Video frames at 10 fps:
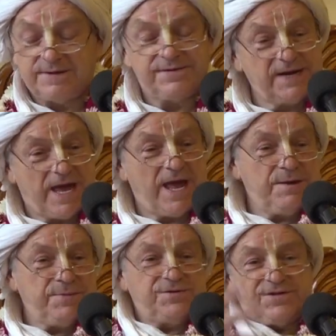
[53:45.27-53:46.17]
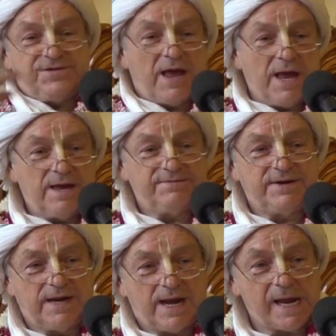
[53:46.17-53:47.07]
She came and she sang
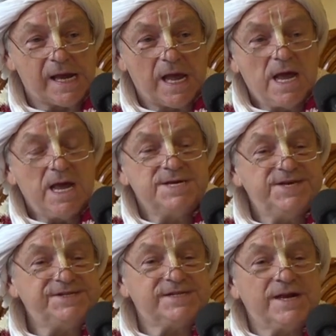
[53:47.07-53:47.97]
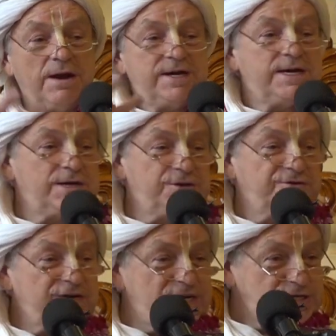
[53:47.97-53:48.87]
every day. And this started a
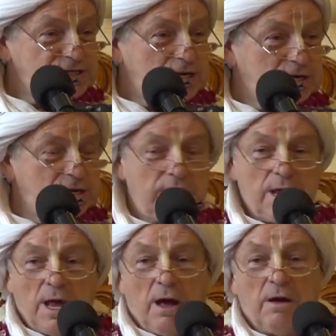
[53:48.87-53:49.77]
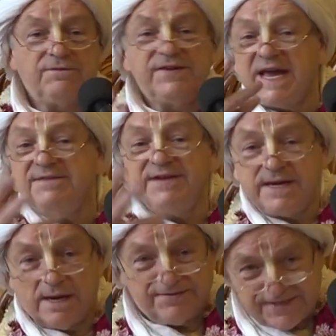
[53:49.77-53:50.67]
tradition of Devi
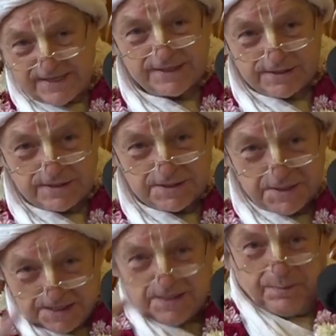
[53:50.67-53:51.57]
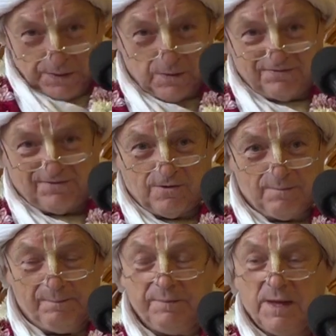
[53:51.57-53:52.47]
Dasis in the pure
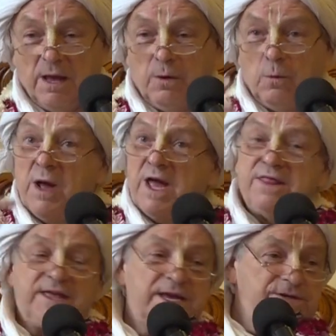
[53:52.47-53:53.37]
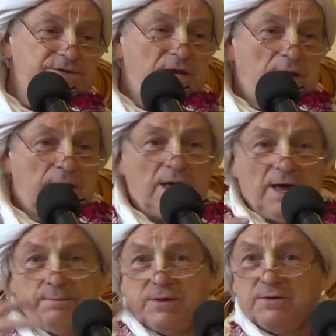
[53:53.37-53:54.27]
form, where these
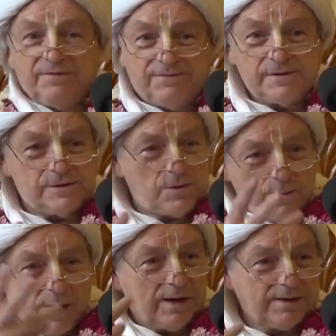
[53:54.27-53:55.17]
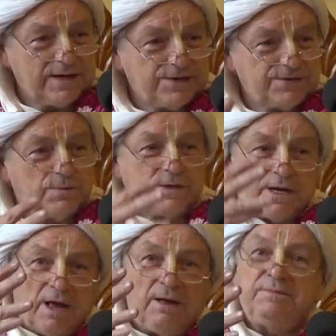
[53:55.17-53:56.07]
beautiful Kumaris would
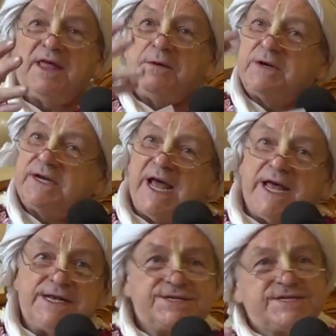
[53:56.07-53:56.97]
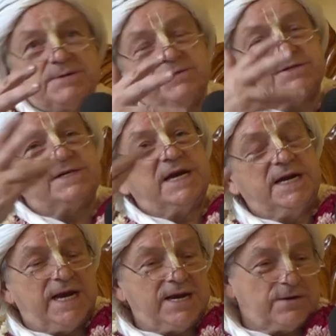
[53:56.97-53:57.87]
come, they would dance, they would
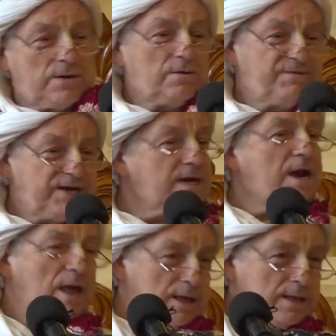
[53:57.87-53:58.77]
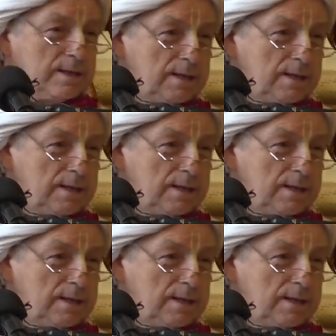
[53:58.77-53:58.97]
sing Gita Govinda.